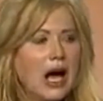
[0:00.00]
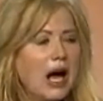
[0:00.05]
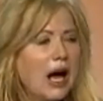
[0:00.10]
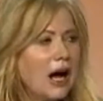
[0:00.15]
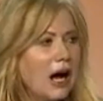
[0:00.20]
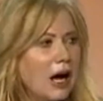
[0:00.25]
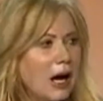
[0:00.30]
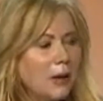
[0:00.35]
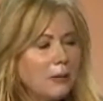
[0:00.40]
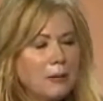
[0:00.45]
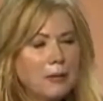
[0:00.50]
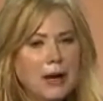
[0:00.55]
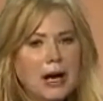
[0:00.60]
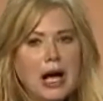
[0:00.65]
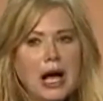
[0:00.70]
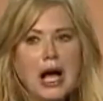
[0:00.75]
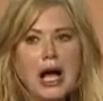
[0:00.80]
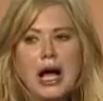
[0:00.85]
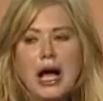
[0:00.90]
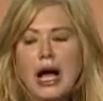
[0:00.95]

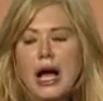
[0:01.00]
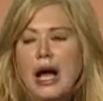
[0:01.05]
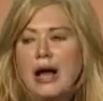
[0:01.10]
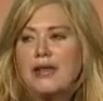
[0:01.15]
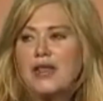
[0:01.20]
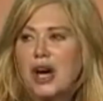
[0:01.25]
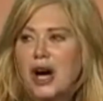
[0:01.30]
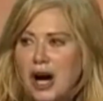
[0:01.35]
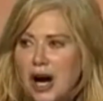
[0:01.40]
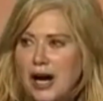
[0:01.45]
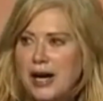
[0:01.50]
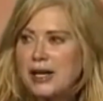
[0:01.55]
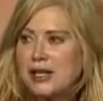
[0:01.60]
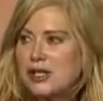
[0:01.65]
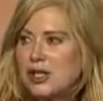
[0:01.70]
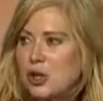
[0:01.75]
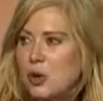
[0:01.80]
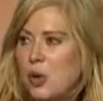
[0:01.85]
the highest